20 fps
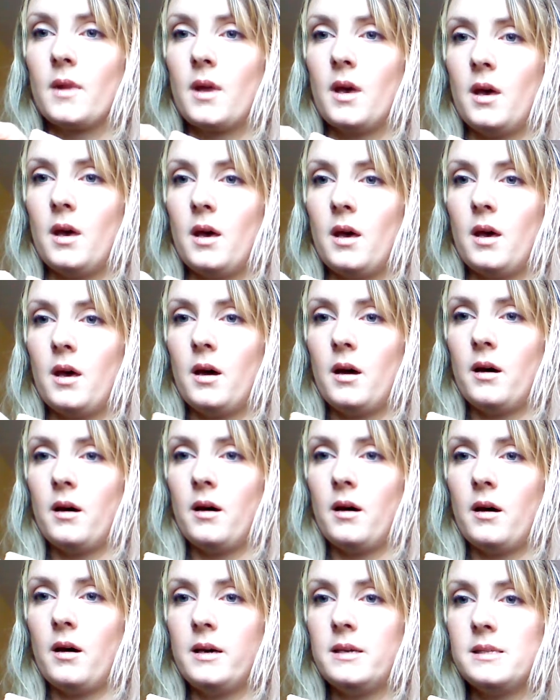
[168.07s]
Eyes
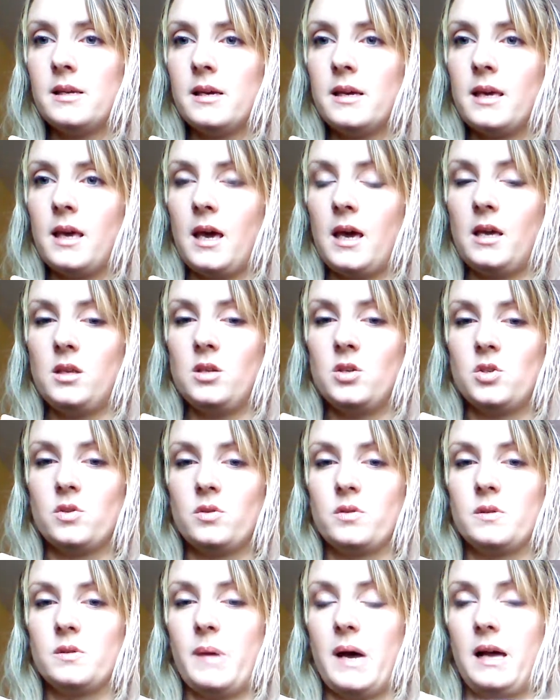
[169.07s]
Like
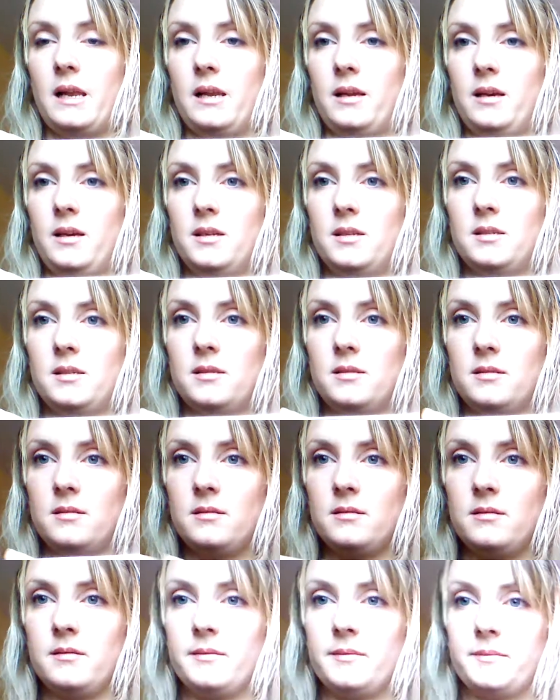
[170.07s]
Angels palette.
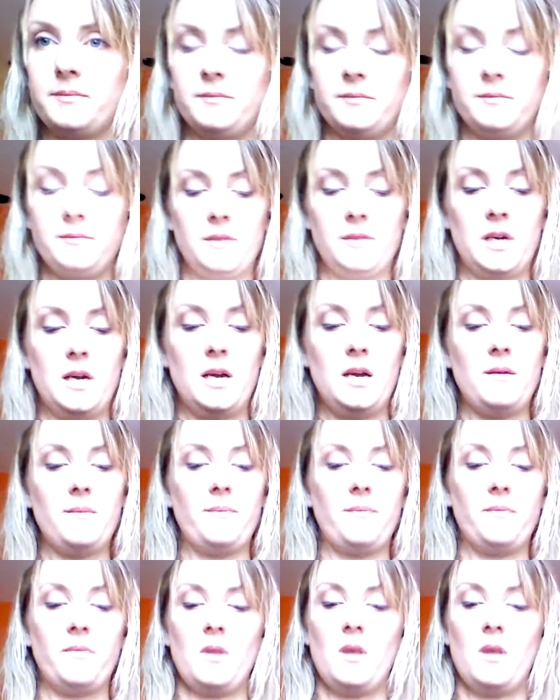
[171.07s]
Right?